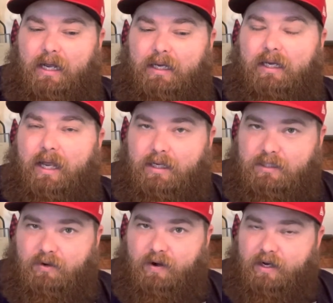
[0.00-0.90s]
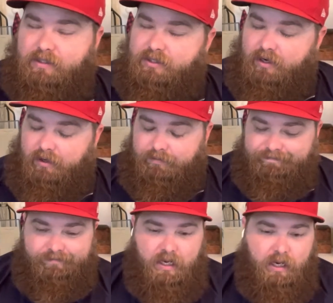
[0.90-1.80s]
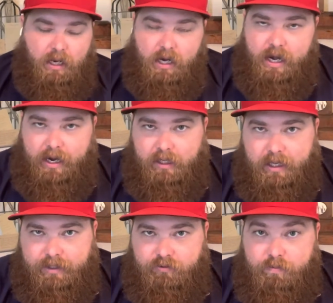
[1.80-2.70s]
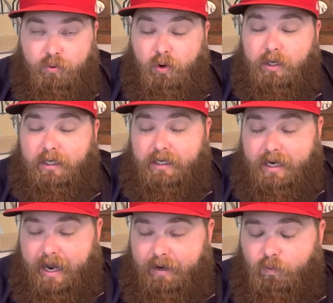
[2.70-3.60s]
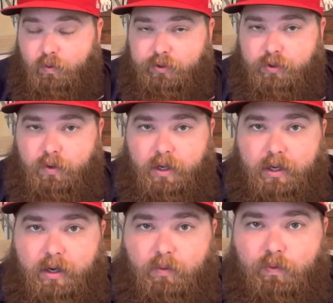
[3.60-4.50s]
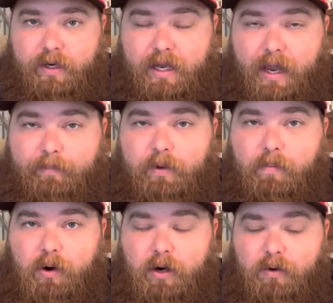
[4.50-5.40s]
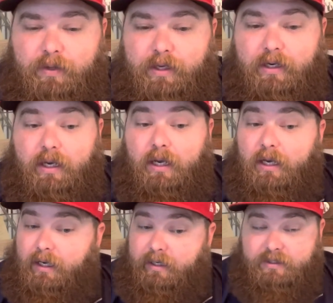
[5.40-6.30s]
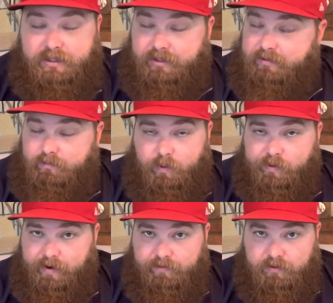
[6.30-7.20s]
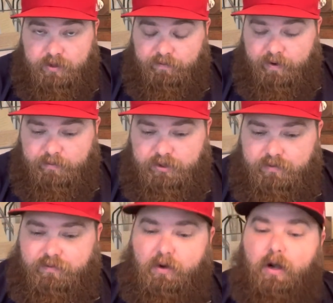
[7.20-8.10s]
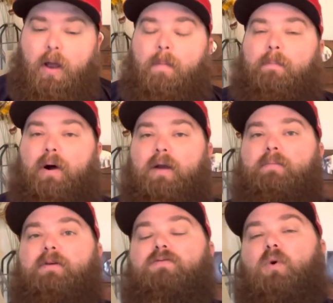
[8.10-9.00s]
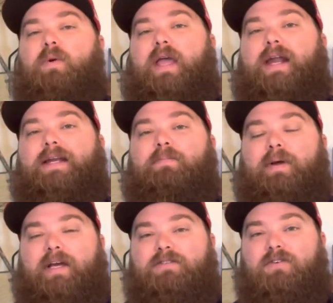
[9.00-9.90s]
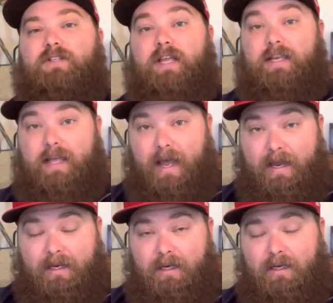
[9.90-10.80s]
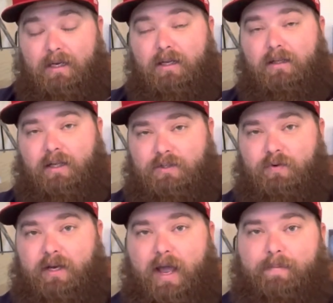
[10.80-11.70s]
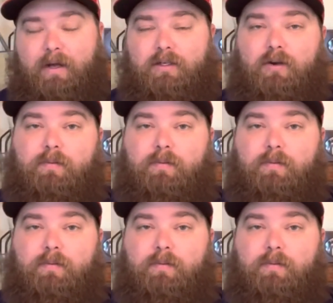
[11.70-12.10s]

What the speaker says: Yes, correct. So not a lot to report yet. We'll do a recap tomorrow that is just what we have for November so far. But before we get any picks for today, let's recap October.